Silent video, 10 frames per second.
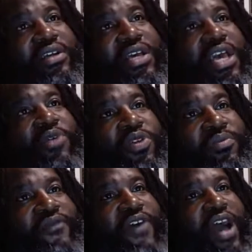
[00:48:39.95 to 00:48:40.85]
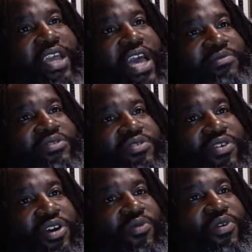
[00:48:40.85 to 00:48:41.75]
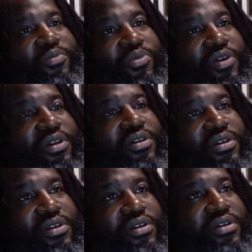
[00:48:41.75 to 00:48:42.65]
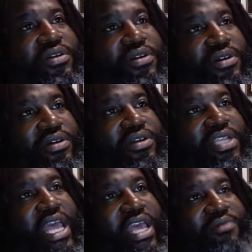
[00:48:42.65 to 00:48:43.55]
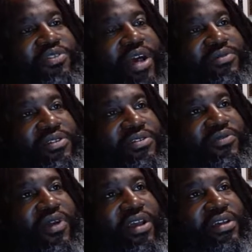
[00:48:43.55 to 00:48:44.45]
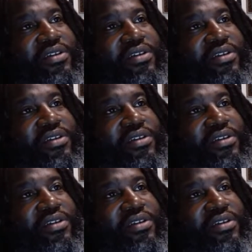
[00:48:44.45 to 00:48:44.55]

It will be 5 Caps in New York at one point. Damn, you're absolutely right.